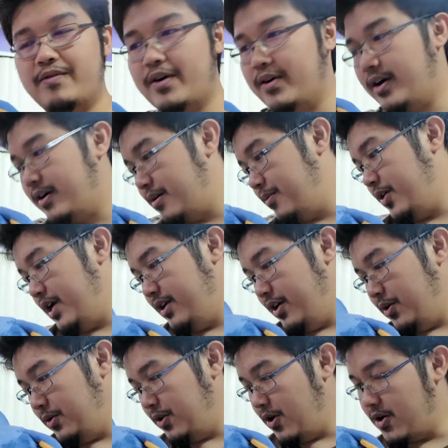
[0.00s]
very huggable. And
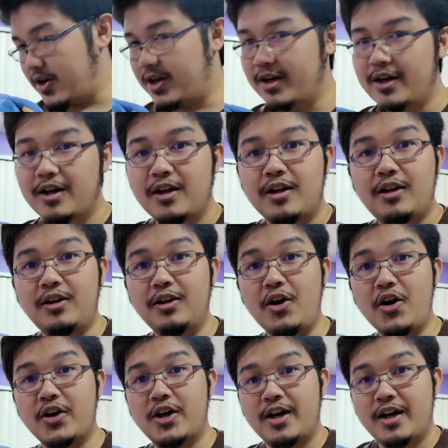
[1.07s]
oh,
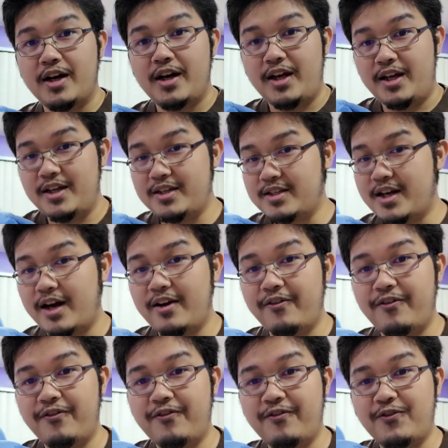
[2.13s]
look, he's got a
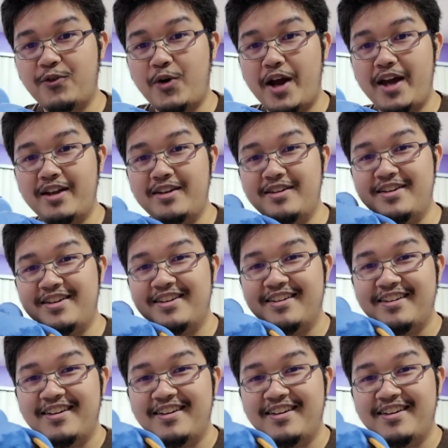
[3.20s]
friend.